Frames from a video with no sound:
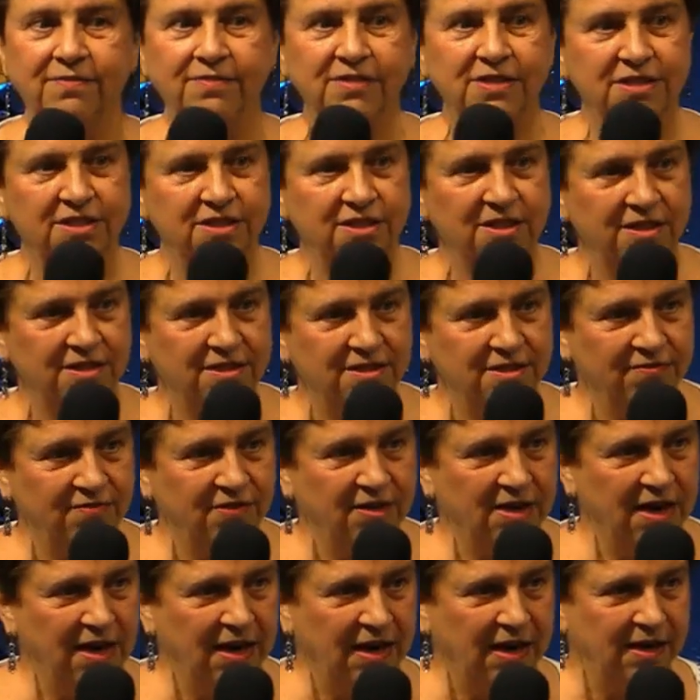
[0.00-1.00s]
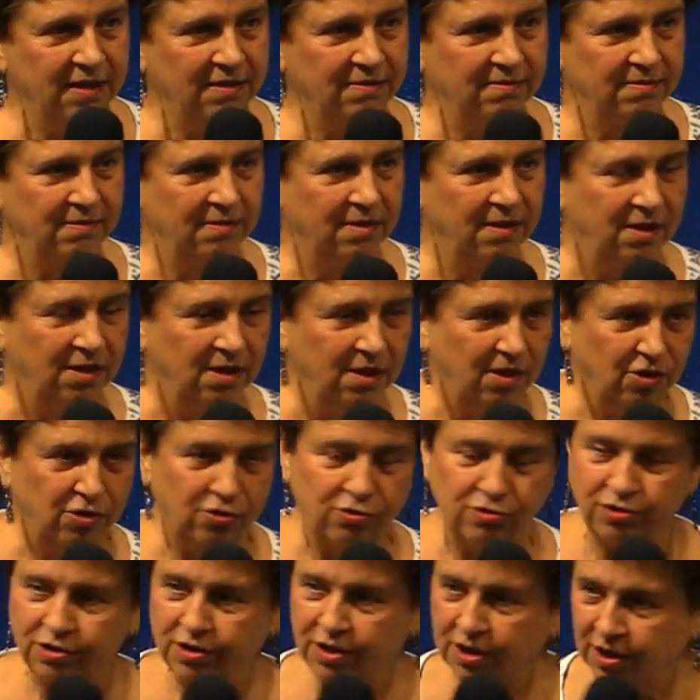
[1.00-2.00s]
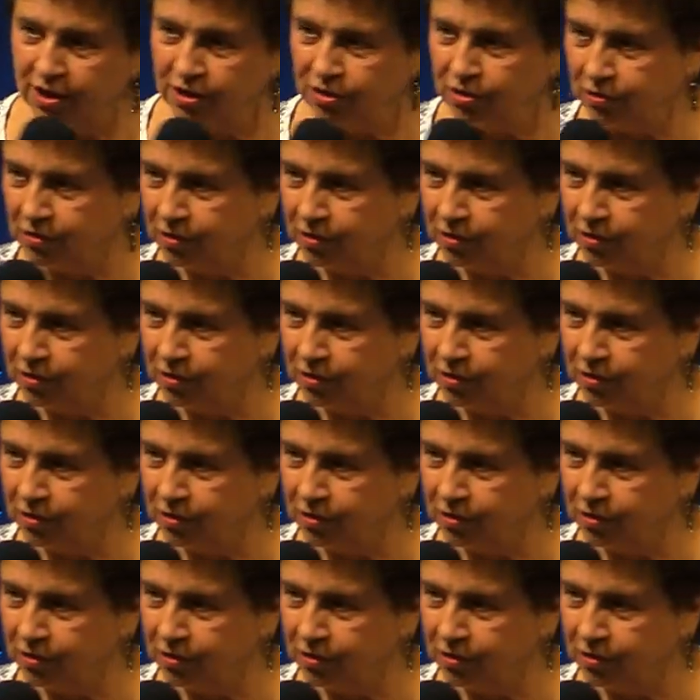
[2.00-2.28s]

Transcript: the sons of God. Who's going to do